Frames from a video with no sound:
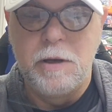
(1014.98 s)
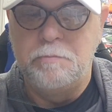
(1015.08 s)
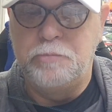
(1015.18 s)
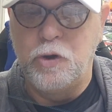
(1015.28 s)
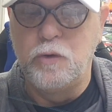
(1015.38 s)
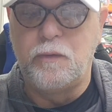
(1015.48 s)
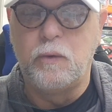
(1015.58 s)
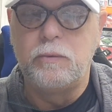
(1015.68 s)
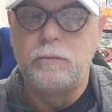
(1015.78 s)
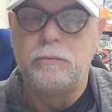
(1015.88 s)

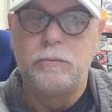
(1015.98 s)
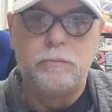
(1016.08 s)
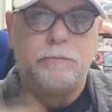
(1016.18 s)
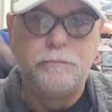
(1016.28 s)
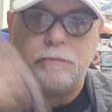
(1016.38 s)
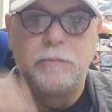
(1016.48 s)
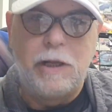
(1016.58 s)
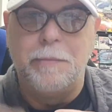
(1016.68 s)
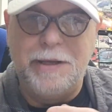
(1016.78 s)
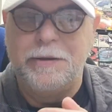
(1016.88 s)
Beautiful.
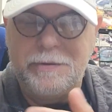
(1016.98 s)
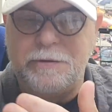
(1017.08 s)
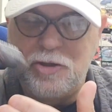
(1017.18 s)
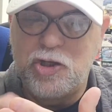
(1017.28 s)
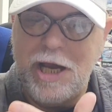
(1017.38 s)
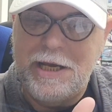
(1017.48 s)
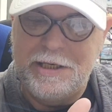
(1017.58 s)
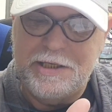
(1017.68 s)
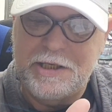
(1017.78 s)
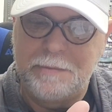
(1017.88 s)
I mean, shaking
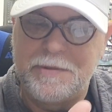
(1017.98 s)
this up